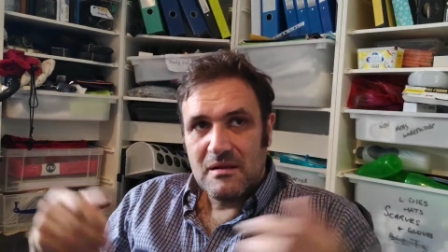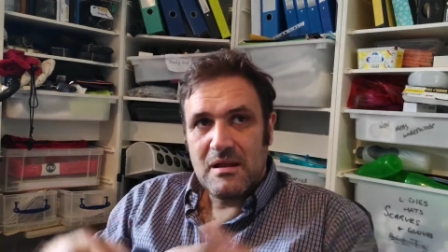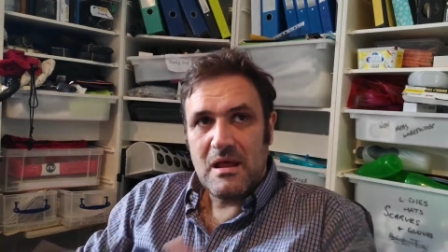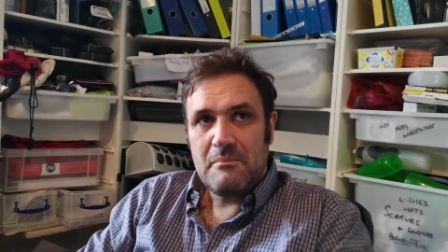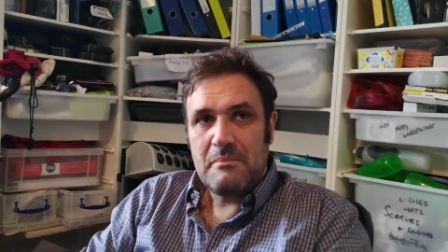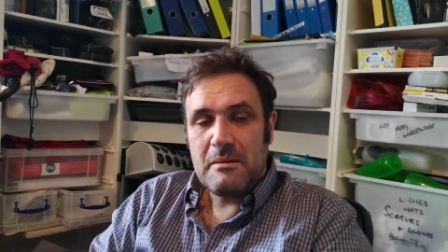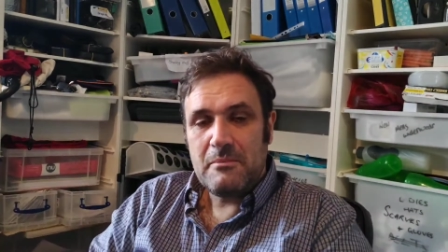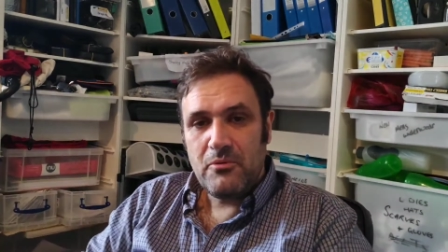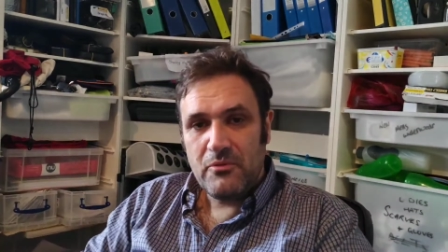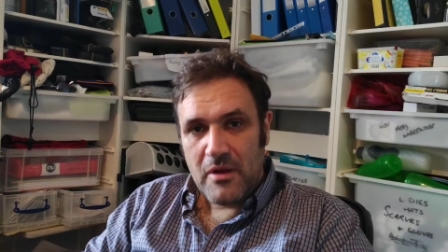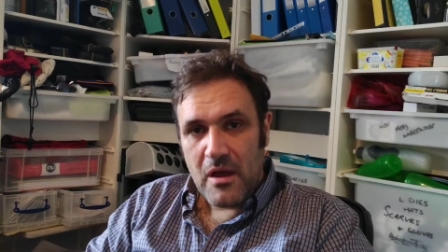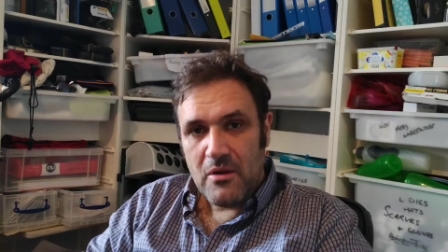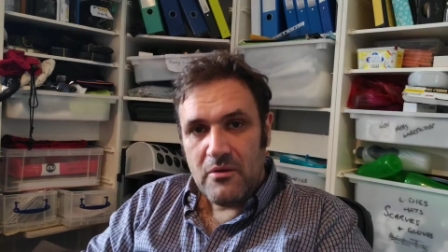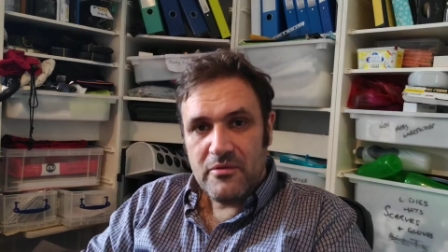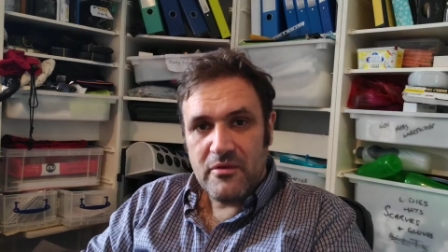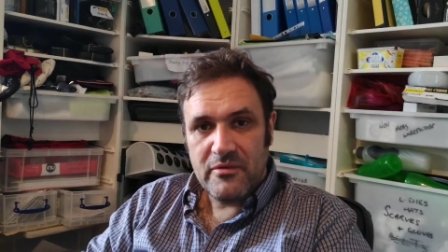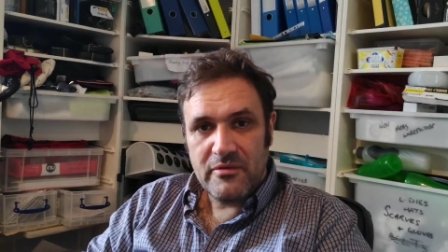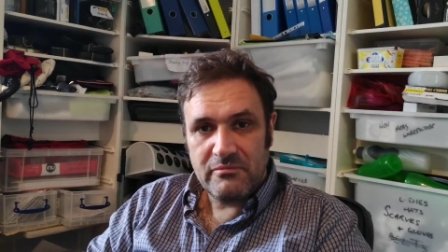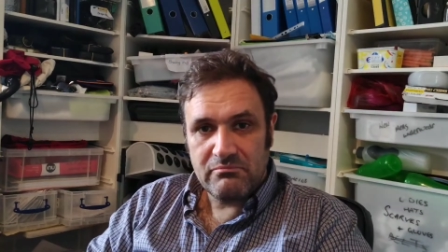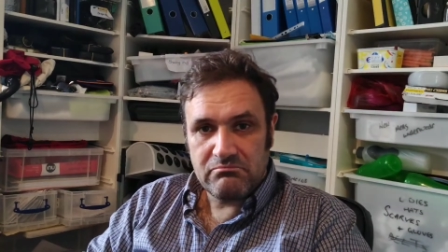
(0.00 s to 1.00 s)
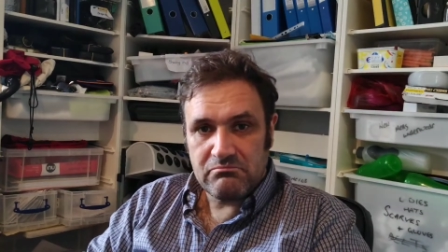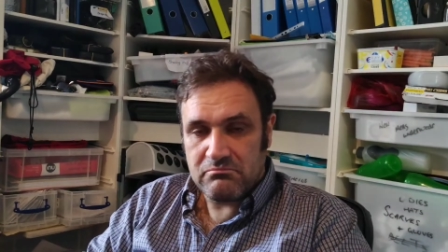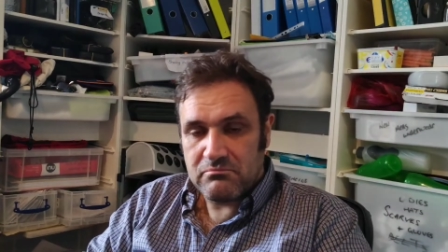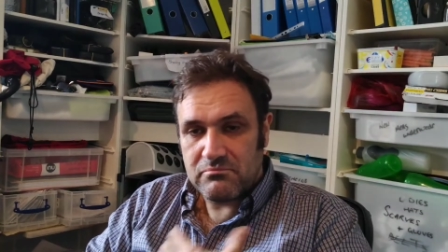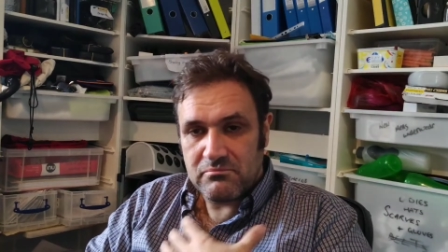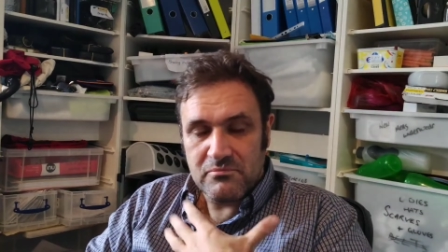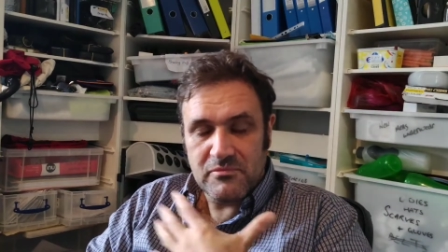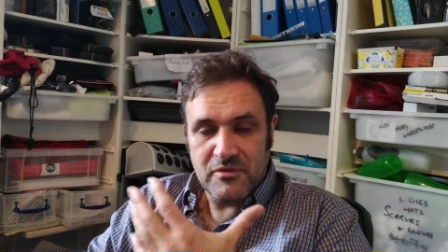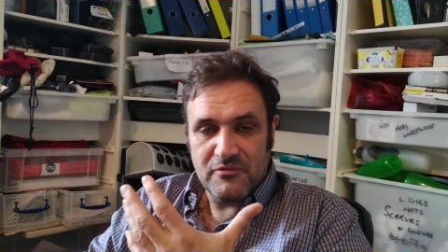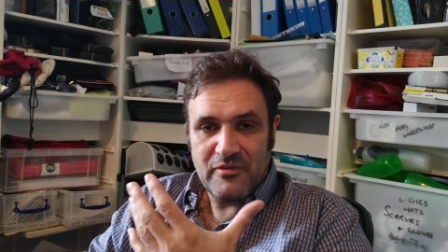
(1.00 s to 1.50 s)
let people know that
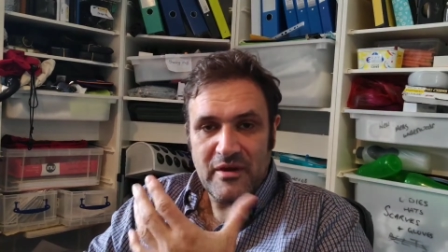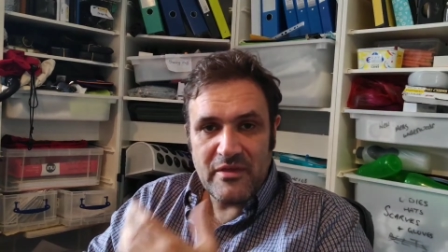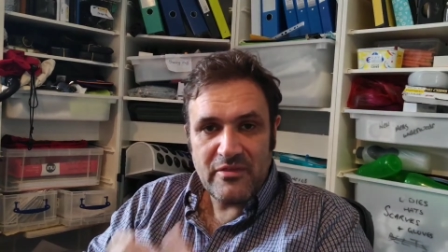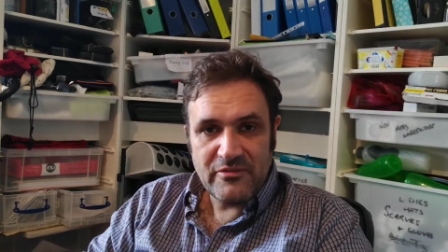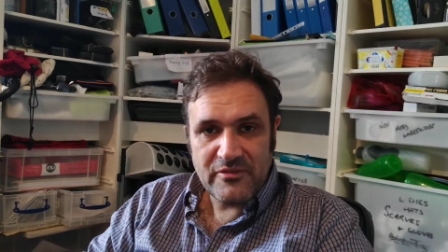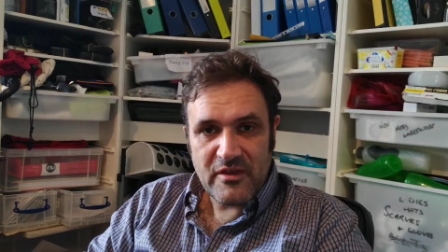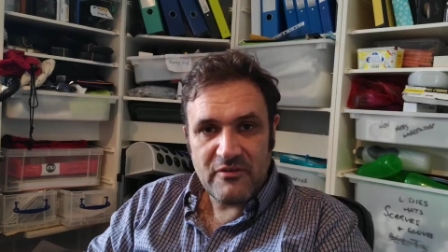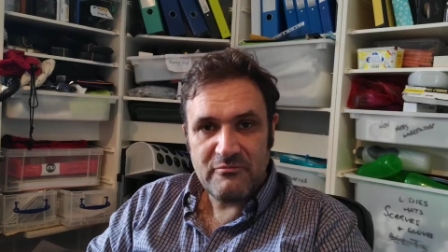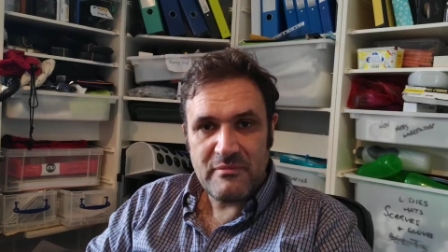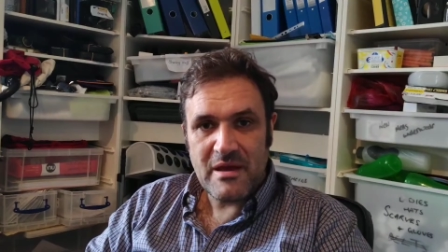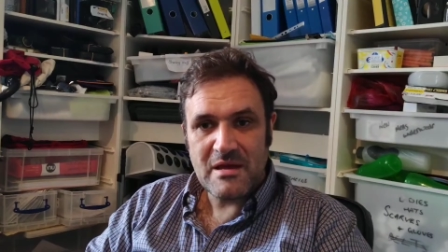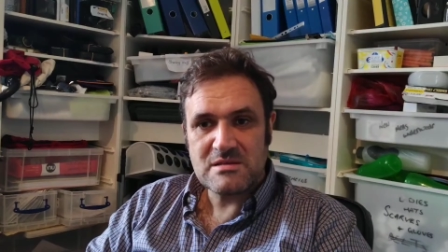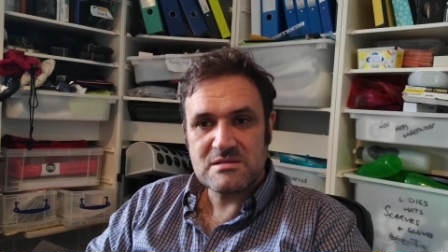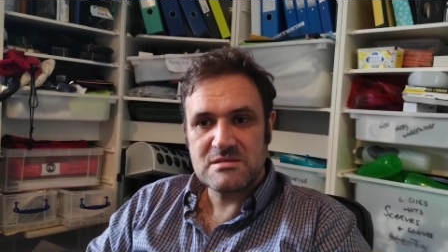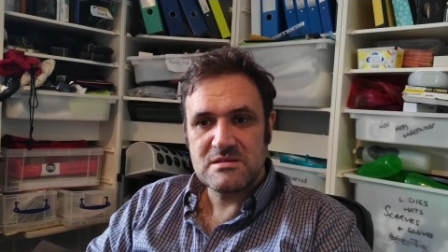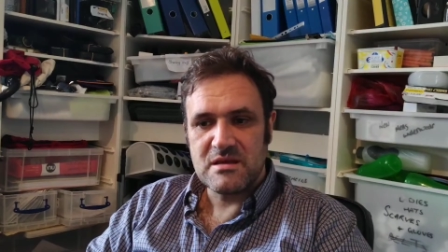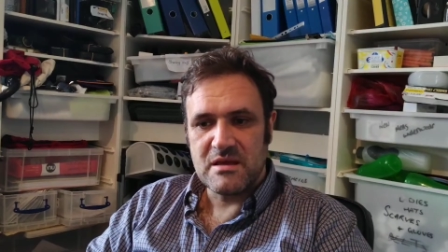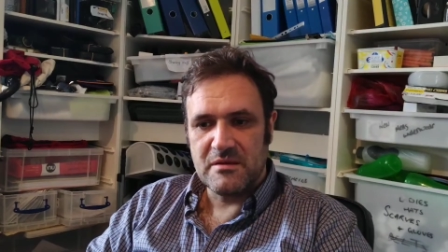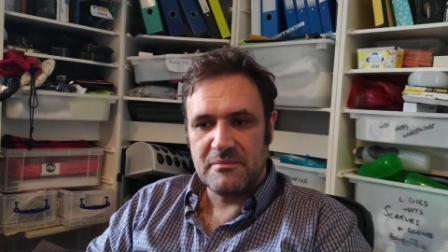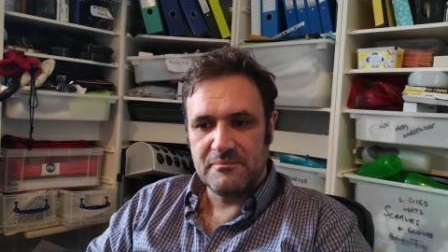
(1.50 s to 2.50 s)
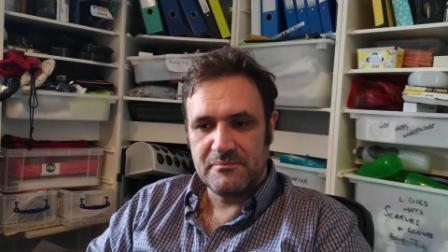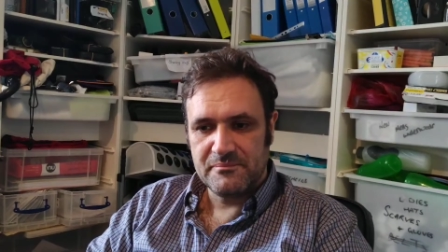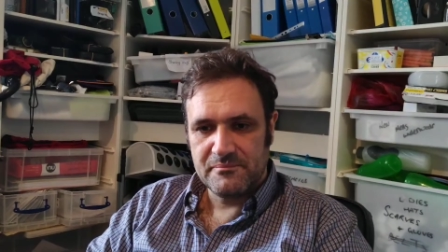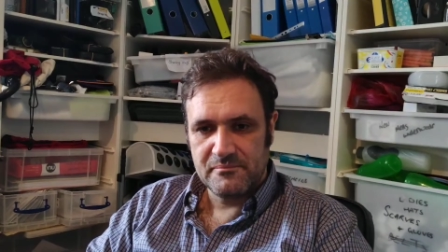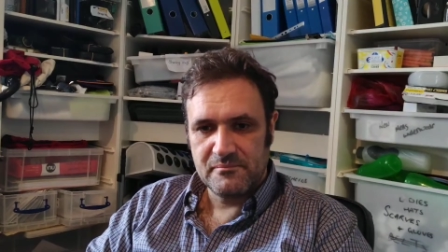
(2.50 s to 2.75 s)
the faith stuff matters to you.